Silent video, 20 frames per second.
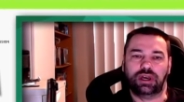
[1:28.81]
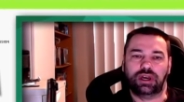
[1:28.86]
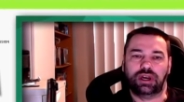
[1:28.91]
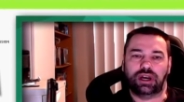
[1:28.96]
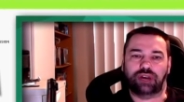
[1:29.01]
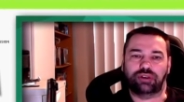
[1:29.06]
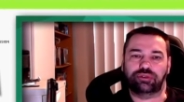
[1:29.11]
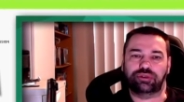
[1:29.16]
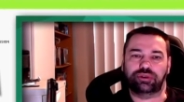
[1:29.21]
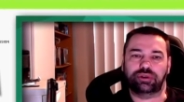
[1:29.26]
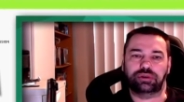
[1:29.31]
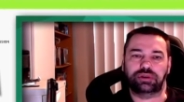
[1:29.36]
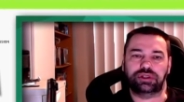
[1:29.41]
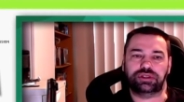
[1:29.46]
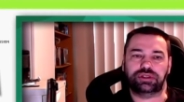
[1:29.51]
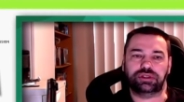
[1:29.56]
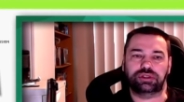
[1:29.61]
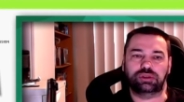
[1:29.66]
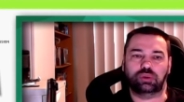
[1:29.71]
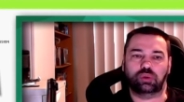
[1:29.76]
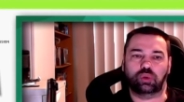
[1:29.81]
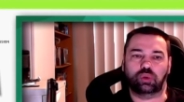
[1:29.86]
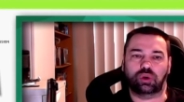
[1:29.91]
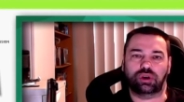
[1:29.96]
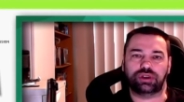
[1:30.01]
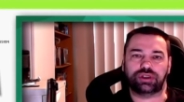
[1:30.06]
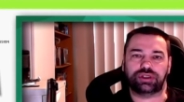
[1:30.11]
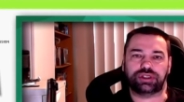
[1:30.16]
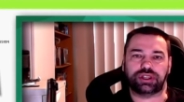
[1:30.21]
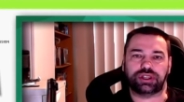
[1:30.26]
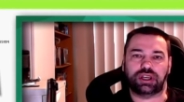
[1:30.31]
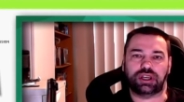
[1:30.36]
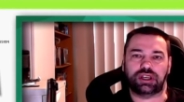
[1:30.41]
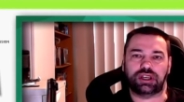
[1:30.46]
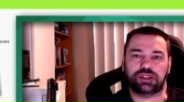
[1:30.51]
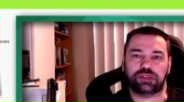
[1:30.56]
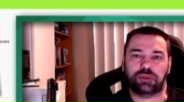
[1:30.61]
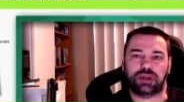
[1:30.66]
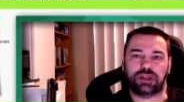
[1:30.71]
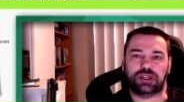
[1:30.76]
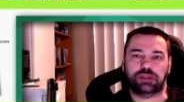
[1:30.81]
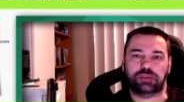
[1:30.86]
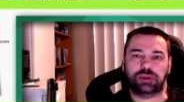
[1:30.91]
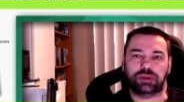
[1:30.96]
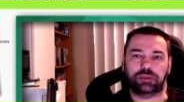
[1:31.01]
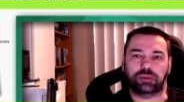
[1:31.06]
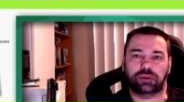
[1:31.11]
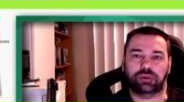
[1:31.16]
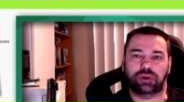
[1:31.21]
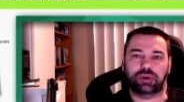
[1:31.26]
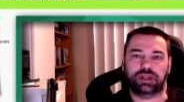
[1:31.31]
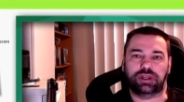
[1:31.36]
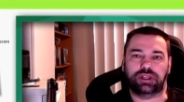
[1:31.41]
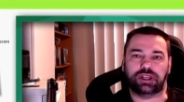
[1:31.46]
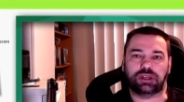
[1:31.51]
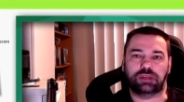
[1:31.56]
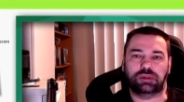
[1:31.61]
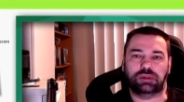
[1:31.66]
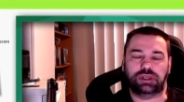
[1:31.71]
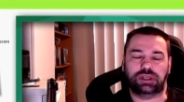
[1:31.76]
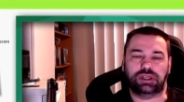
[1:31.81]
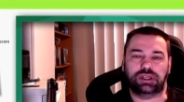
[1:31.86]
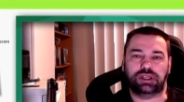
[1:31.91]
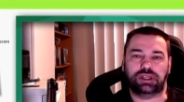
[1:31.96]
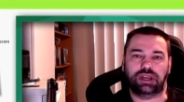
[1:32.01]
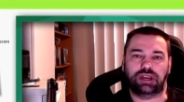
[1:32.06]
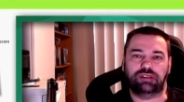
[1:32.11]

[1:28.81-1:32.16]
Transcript: I really do want to get as many people in the community